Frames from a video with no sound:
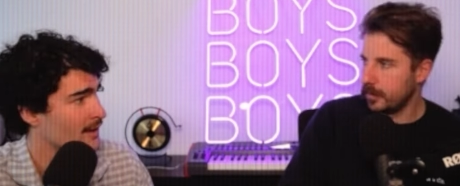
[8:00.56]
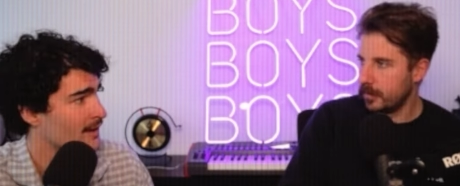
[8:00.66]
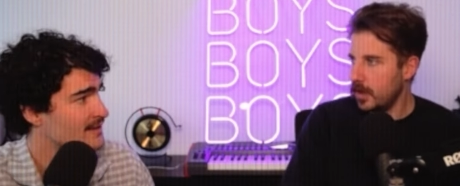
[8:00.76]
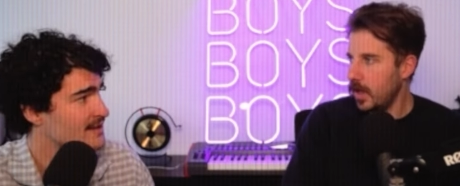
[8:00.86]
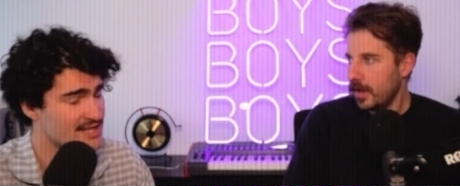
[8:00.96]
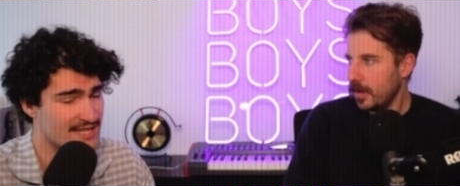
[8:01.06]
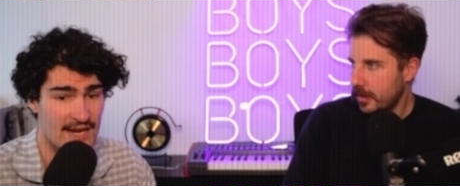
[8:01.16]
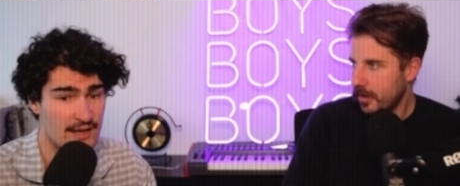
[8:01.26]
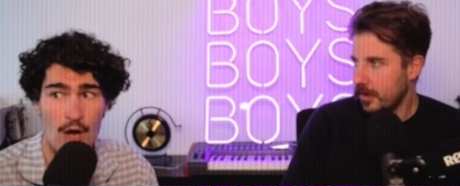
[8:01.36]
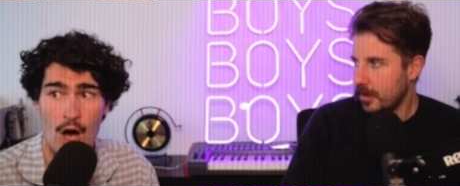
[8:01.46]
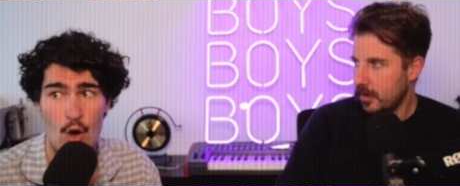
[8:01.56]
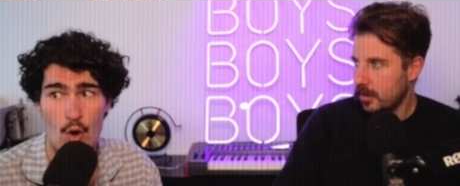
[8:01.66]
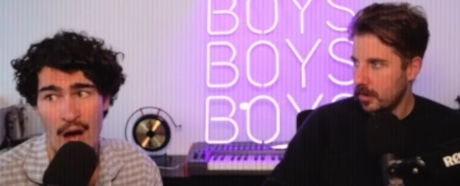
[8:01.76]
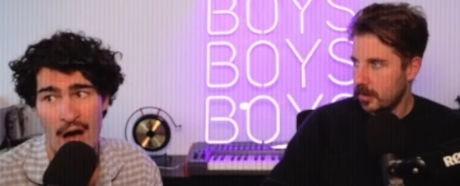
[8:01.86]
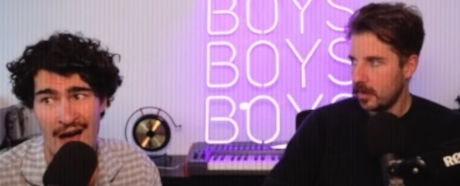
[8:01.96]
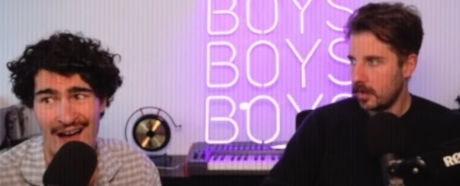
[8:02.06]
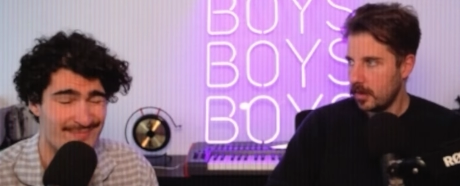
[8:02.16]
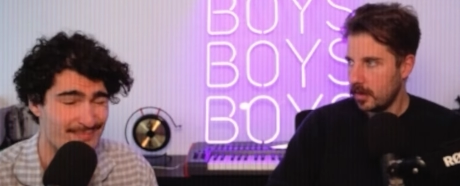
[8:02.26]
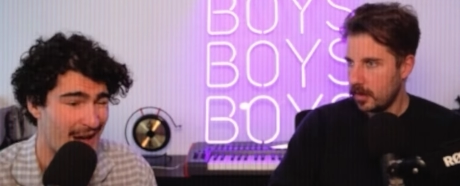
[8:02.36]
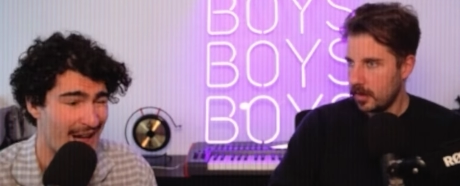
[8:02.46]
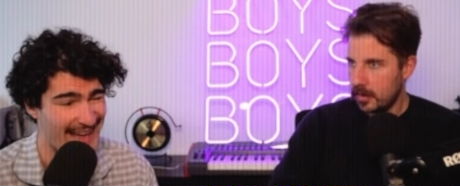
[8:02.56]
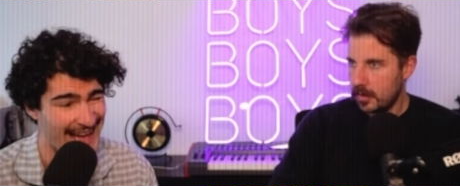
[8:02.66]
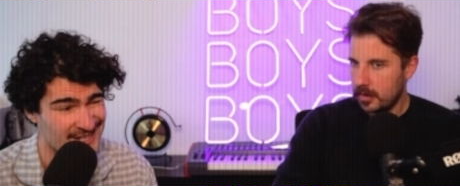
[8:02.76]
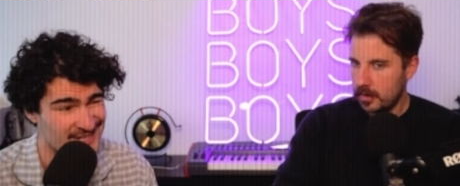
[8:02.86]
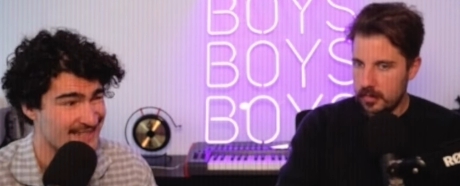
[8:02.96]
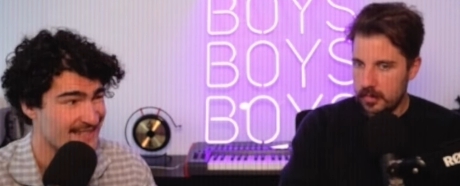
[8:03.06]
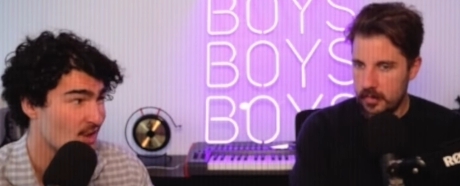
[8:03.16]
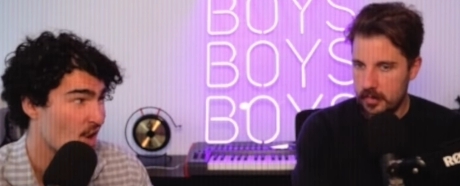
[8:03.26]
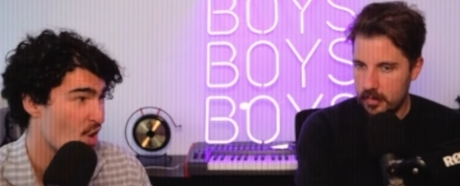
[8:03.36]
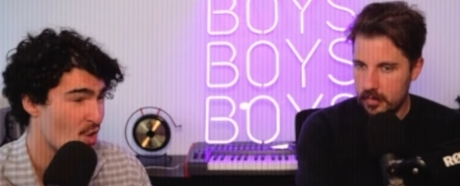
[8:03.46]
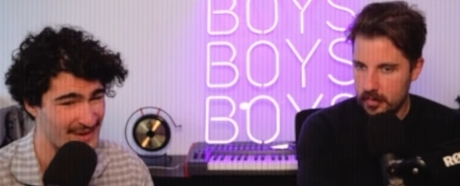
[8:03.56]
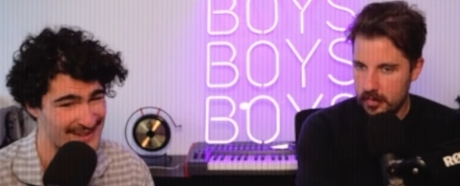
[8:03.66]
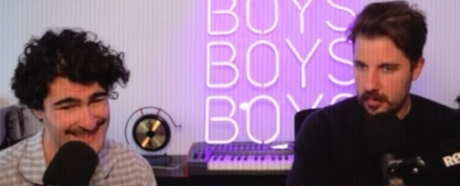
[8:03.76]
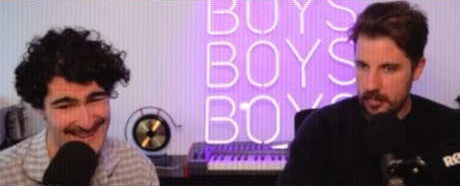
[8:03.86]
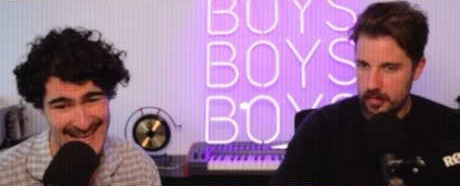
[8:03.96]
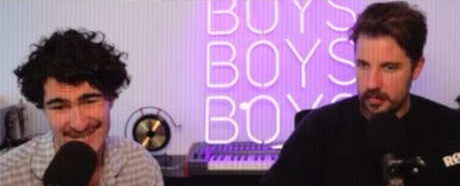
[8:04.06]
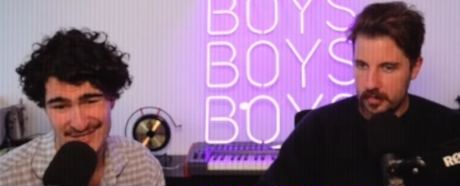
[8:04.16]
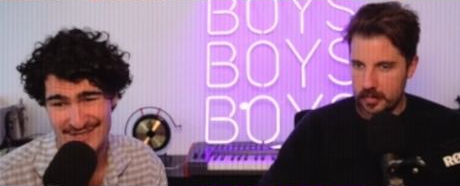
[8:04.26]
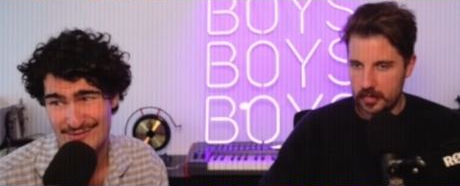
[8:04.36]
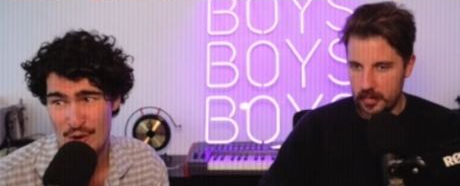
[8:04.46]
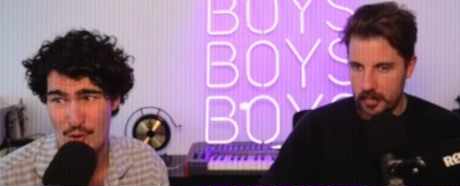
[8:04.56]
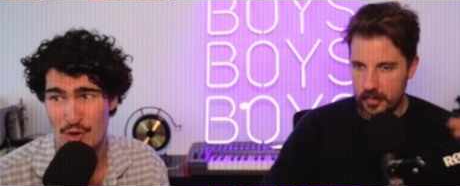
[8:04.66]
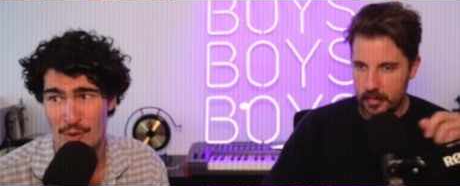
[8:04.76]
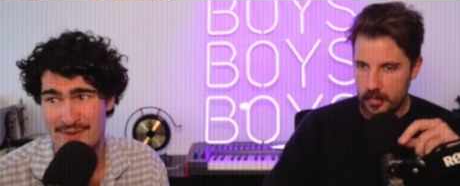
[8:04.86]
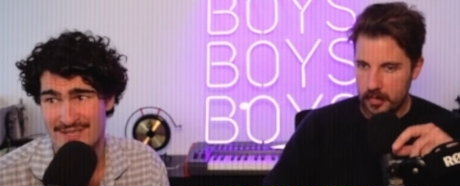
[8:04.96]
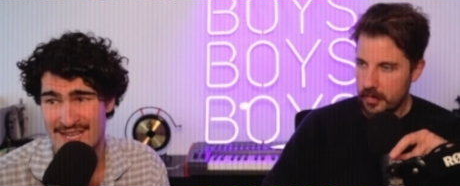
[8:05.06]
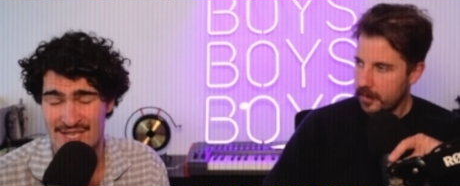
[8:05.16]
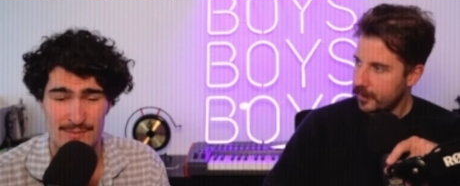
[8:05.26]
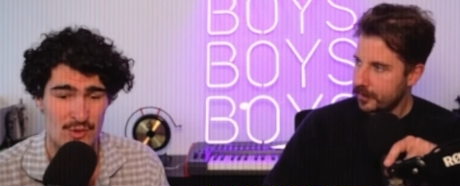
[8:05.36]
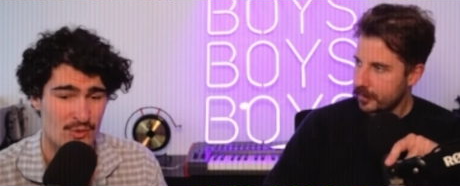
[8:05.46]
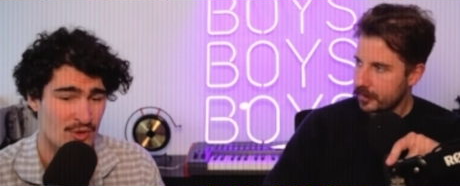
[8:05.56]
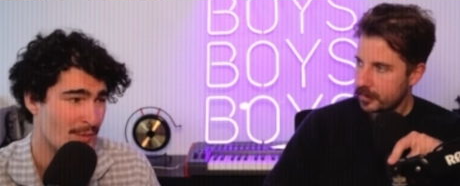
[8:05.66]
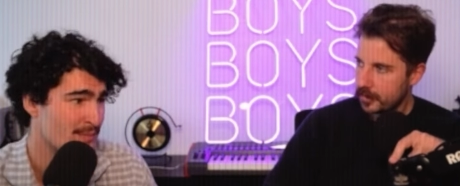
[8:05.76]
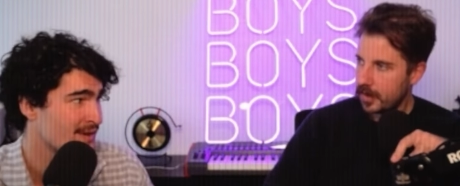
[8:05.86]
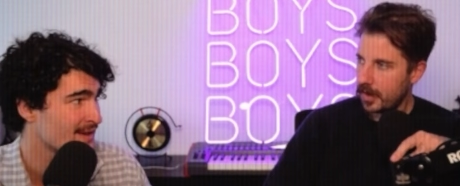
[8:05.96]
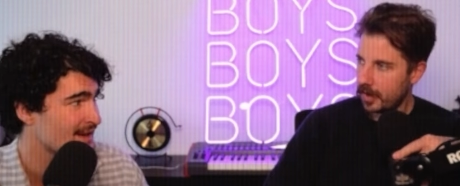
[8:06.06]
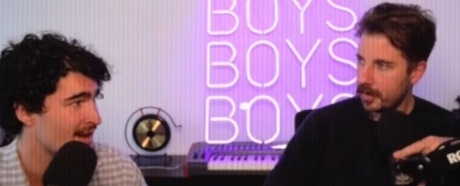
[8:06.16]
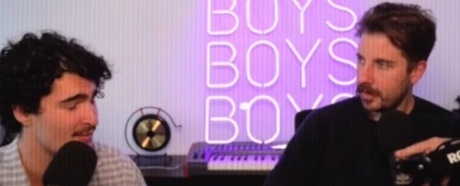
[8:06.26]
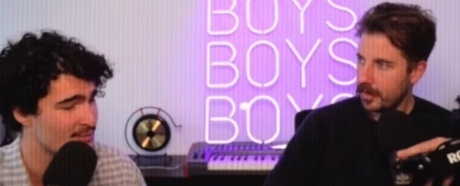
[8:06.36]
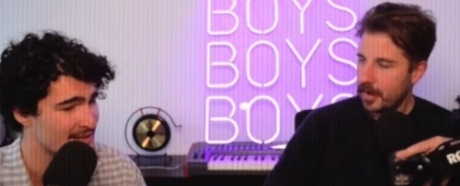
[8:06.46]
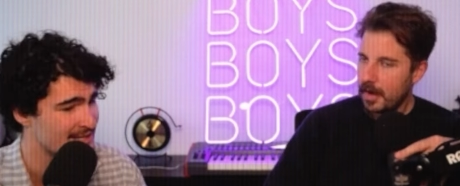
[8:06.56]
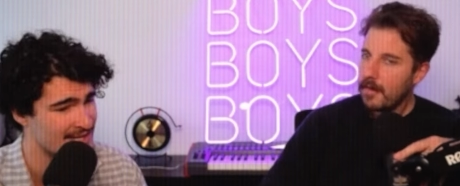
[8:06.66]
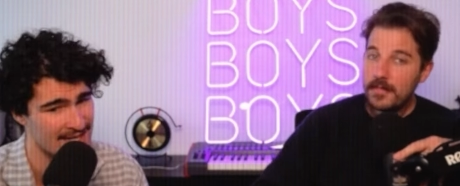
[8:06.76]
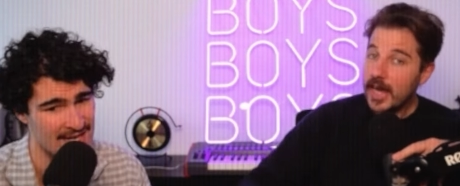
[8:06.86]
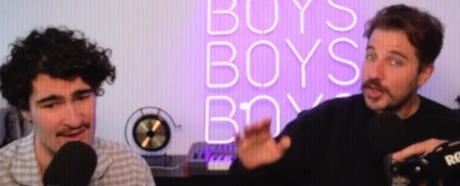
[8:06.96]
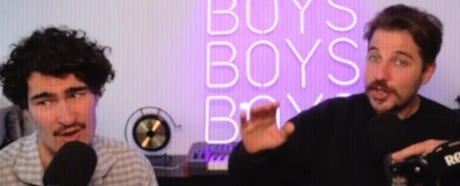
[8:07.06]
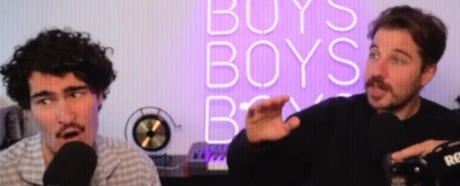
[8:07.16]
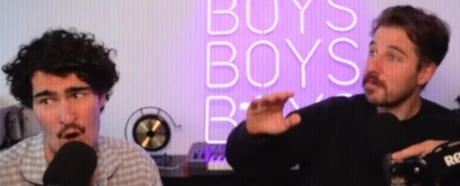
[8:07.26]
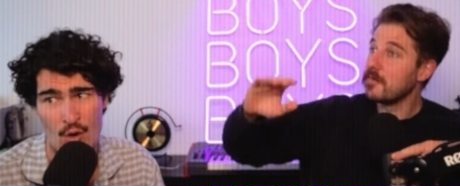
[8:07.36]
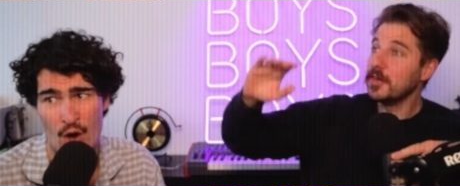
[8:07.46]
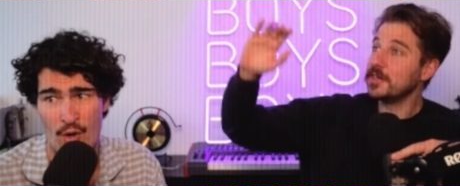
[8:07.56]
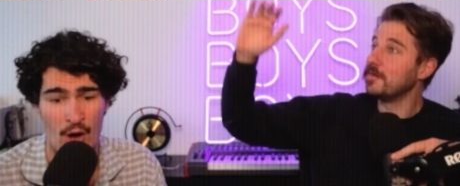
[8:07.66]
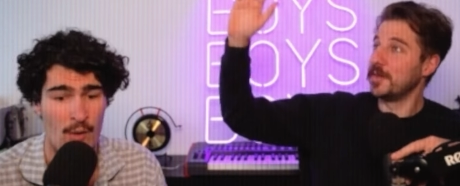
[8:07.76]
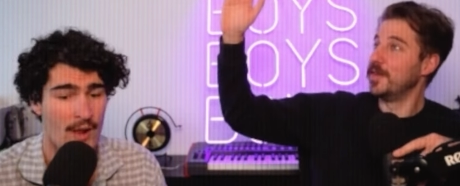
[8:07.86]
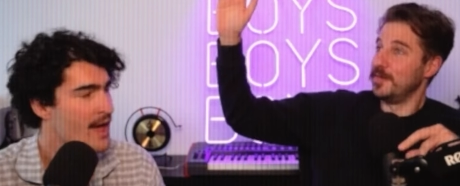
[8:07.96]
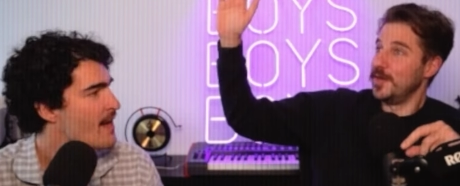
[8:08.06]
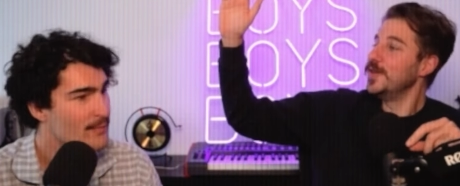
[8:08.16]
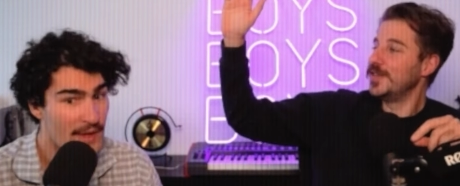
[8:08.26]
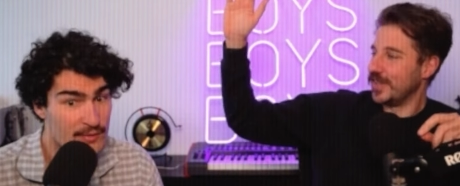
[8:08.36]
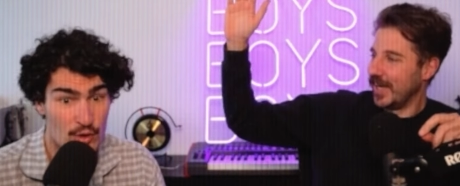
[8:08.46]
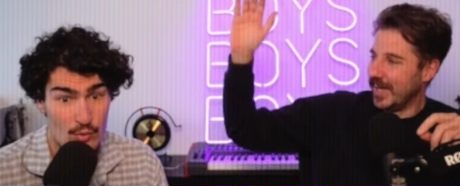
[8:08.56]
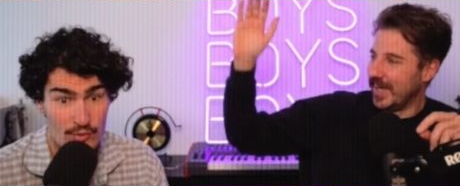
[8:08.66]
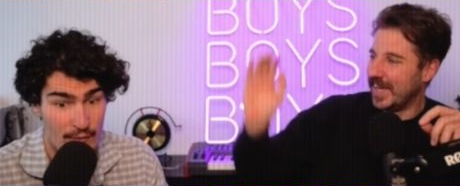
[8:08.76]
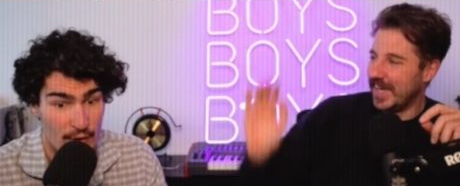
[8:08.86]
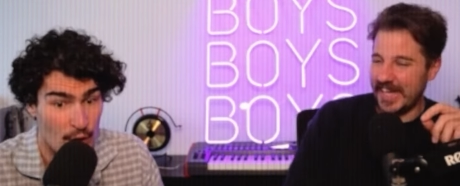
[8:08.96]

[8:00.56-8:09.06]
Speaker 1: Yeah. You're just saying no, uh, but actually no, uh, actually no. You're not being sensible. You're not being yeah. uh, realistic here. No, no, no. The they do. They've got an